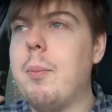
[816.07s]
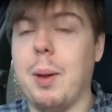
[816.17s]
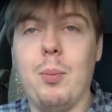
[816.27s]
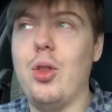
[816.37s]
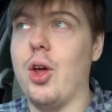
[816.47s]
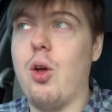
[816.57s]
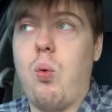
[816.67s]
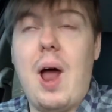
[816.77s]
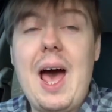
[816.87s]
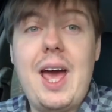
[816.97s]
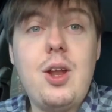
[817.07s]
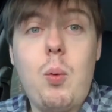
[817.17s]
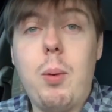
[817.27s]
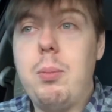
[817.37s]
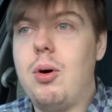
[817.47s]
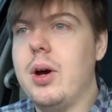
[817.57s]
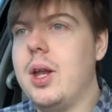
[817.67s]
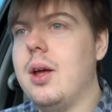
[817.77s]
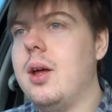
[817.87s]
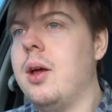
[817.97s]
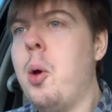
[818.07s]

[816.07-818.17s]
My mother cried at one point.